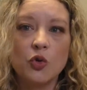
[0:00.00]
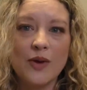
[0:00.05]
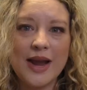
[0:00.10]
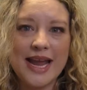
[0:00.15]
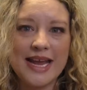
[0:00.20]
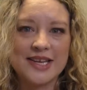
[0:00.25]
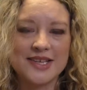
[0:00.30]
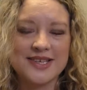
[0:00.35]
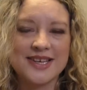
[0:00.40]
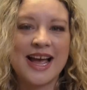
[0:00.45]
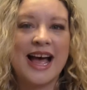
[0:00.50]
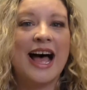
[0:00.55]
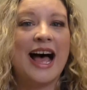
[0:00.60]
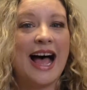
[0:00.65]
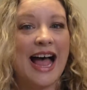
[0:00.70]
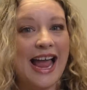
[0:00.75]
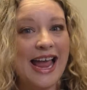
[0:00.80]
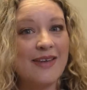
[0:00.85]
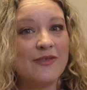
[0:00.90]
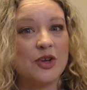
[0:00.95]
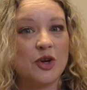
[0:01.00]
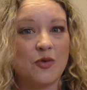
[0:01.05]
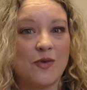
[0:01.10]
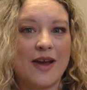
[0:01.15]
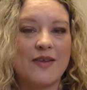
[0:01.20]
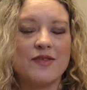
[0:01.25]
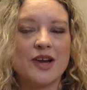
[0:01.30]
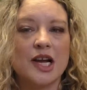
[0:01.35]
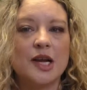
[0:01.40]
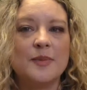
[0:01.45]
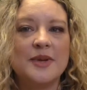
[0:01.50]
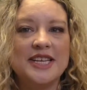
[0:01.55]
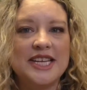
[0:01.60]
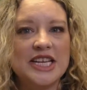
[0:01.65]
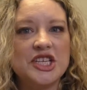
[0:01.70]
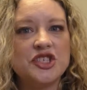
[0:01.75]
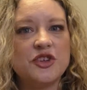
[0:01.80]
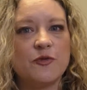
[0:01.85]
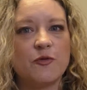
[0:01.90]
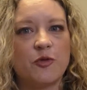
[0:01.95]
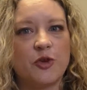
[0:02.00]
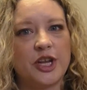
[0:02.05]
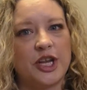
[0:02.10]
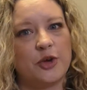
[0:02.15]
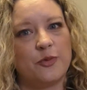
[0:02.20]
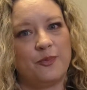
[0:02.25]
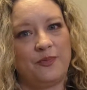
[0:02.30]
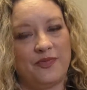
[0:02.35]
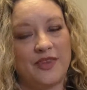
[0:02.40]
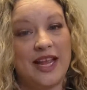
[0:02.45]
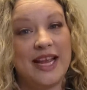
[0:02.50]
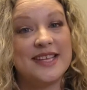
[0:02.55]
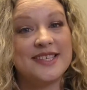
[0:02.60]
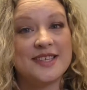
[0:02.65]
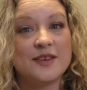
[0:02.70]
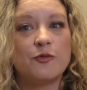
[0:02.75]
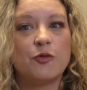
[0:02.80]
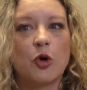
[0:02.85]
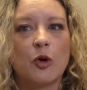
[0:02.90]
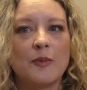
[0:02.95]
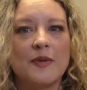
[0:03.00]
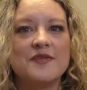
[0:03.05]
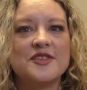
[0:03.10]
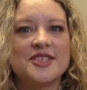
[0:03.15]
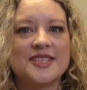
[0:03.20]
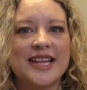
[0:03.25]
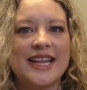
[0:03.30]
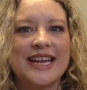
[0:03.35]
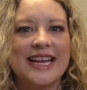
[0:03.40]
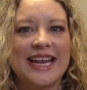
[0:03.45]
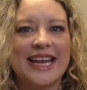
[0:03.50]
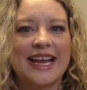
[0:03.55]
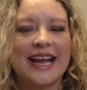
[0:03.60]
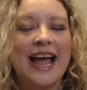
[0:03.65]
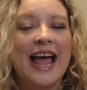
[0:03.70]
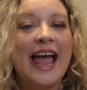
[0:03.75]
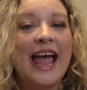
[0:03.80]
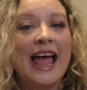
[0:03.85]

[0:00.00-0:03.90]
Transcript: Great. I have a great recommendation for you. It's a form of studying.